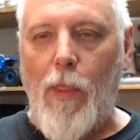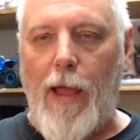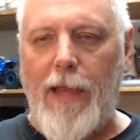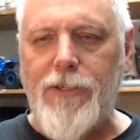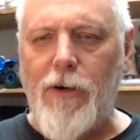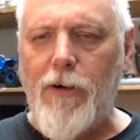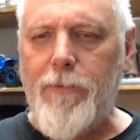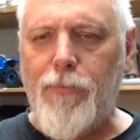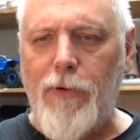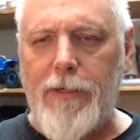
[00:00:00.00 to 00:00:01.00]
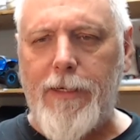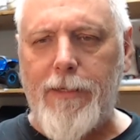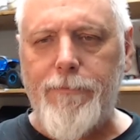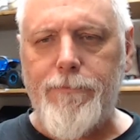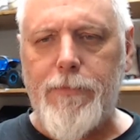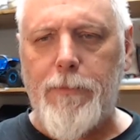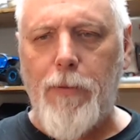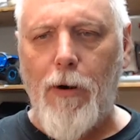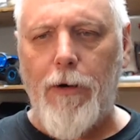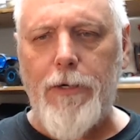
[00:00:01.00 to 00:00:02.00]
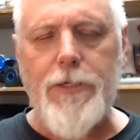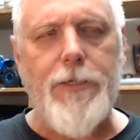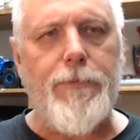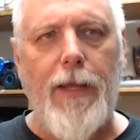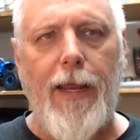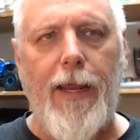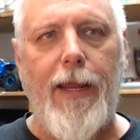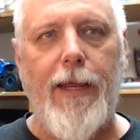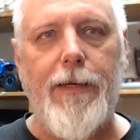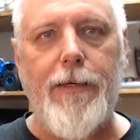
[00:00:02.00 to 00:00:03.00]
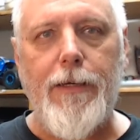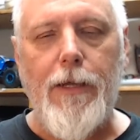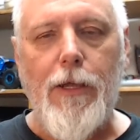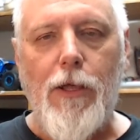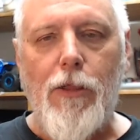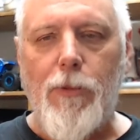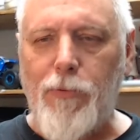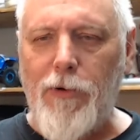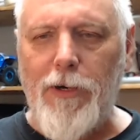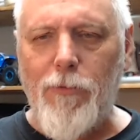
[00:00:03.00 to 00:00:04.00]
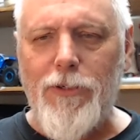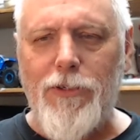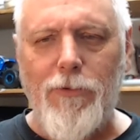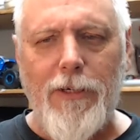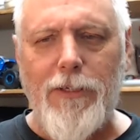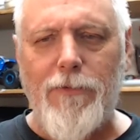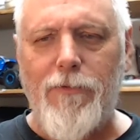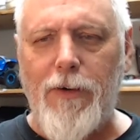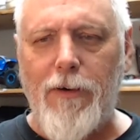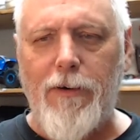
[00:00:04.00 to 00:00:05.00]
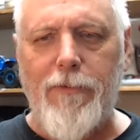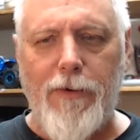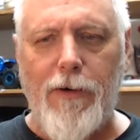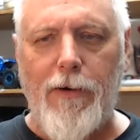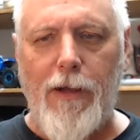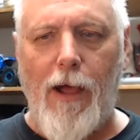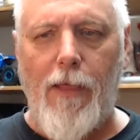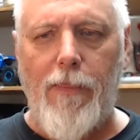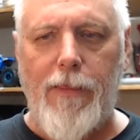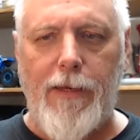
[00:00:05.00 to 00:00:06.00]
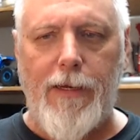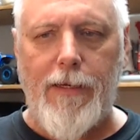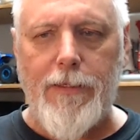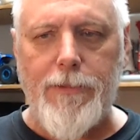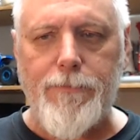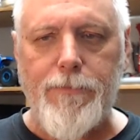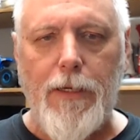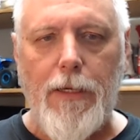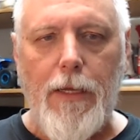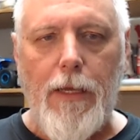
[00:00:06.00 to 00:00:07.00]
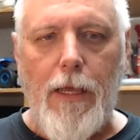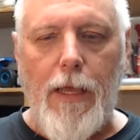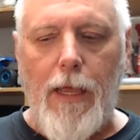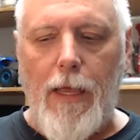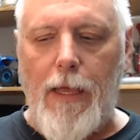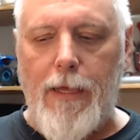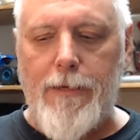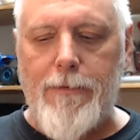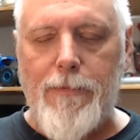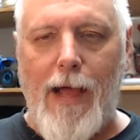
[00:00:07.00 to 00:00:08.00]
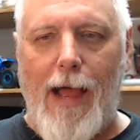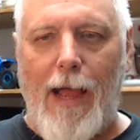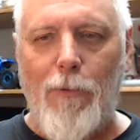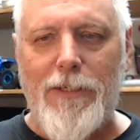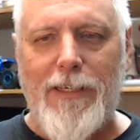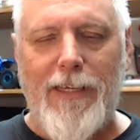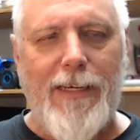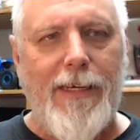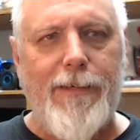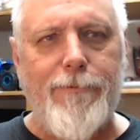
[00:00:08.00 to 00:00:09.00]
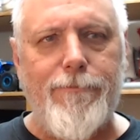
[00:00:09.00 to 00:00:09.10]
I started printing the parts and the printer was doing some very, very odd things. I was getting